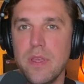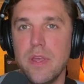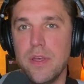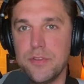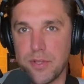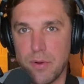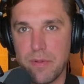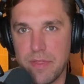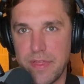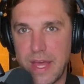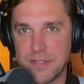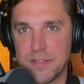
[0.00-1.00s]
So
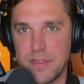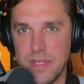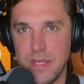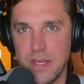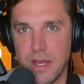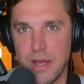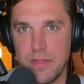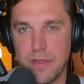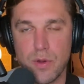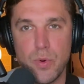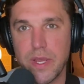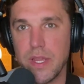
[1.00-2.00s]
that's the
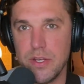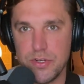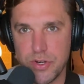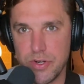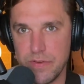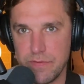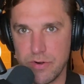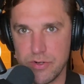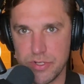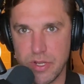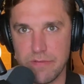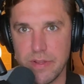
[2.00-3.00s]
quick and dirty
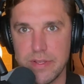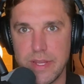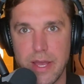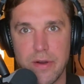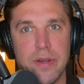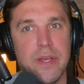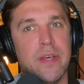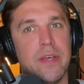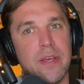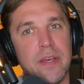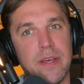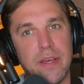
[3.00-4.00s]
version of it. Now,
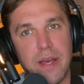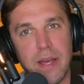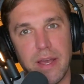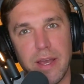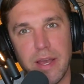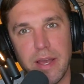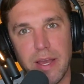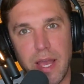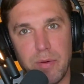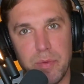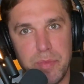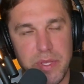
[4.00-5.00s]
I
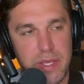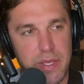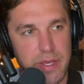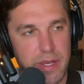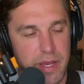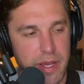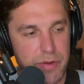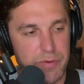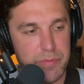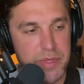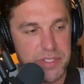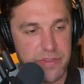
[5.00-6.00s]
would be
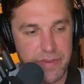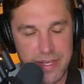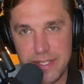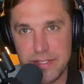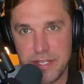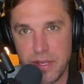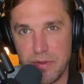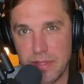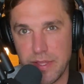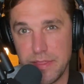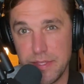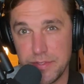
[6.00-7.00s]
remiss if I didn't tell you
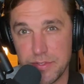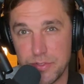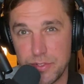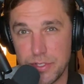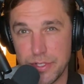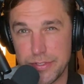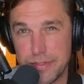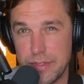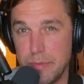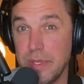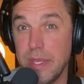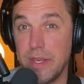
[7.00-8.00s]
that this is just the
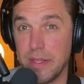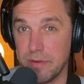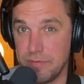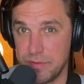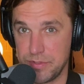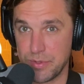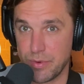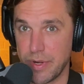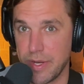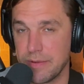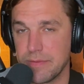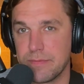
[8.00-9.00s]
beginning of the
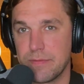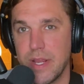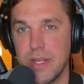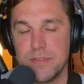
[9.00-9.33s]
story, right?